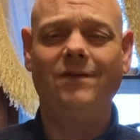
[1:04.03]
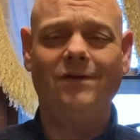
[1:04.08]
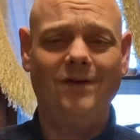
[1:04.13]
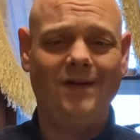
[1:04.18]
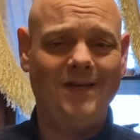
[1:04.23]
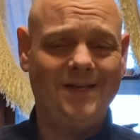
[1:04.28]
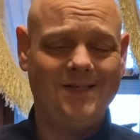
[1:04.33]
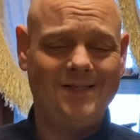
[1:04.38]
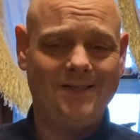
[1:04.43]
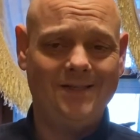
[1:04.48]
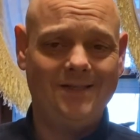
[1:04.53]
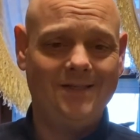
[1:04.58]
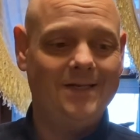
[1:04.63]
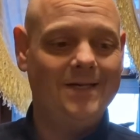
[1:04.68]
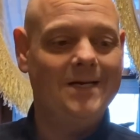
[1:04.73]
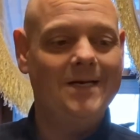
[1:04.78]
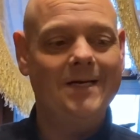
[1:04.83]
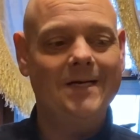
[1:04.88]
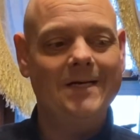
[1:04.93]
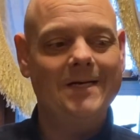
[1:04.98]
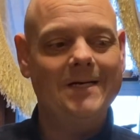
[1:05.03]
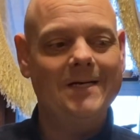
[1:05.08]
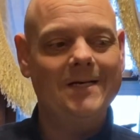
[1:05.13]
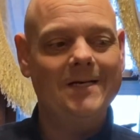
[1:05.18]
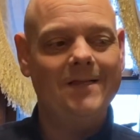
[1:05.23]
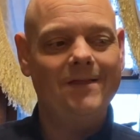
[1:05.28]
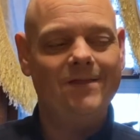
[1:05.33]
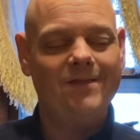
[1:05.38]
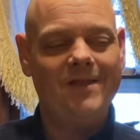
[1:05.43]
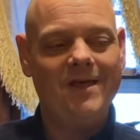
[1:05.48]
their heads.
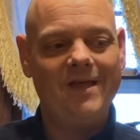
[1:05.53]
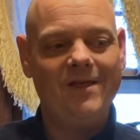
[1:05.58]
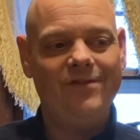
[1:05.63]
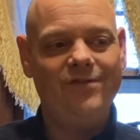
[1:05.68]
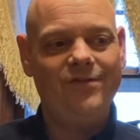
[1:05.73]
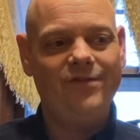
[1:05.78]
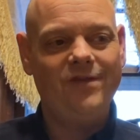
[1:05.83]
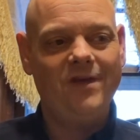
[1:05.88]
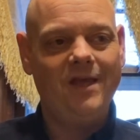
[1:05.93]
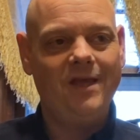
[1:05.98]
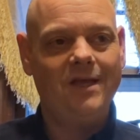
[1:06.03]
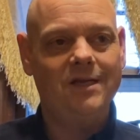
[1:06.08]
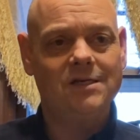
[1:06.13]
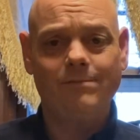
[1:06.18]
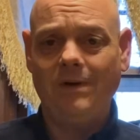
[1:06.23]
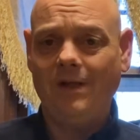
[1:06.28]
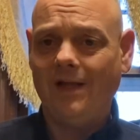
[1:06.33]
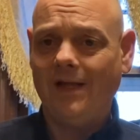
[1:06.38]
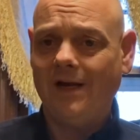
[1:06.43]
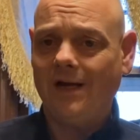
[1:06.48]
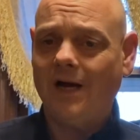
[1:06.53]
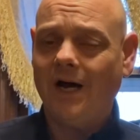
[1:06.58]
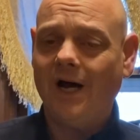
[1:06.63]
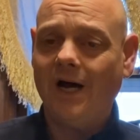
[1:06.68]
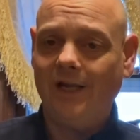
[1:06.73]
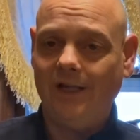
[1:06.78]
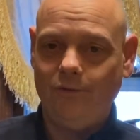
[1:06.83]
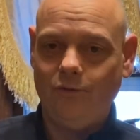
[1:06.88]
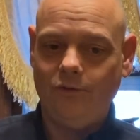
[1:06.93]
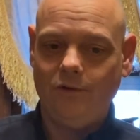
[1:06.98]
They think it's gonna be like
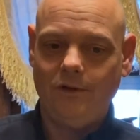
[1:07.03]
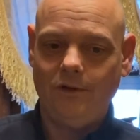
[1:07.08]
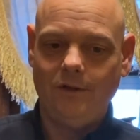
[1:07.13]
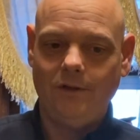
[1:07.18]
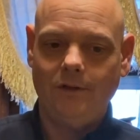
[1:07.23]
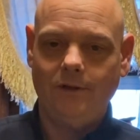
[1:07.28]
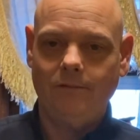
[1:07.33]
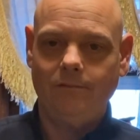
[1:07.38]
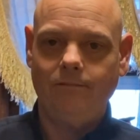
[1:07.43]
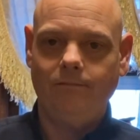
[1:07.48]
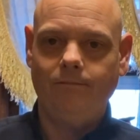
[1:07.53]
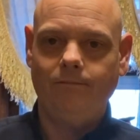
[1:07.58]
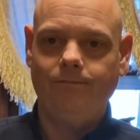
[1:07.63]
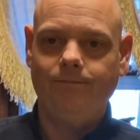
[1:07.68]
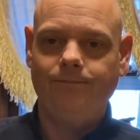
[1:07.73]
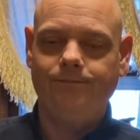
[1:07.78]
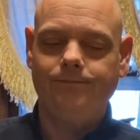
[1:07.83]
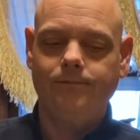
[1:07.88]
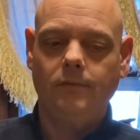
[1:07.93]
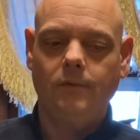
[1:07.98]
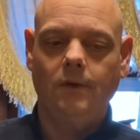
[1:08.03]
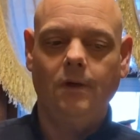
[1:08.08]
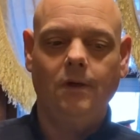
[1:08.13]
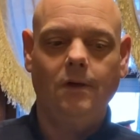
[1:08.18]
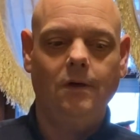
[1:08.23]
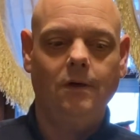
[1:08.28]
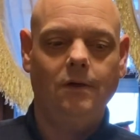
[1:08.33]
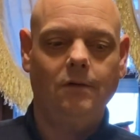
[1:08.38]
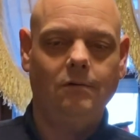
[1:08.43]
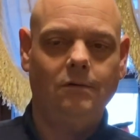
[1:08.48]
Hollywood.
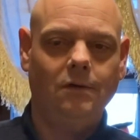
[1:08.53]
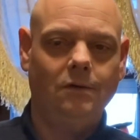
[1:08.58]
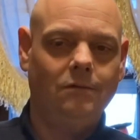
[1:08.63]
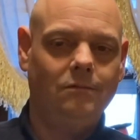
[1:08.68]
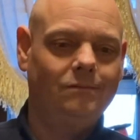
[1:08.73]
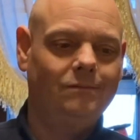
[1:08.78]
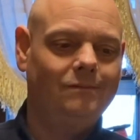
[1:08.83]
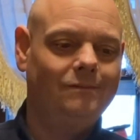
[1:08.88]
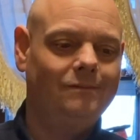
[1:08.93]
Well,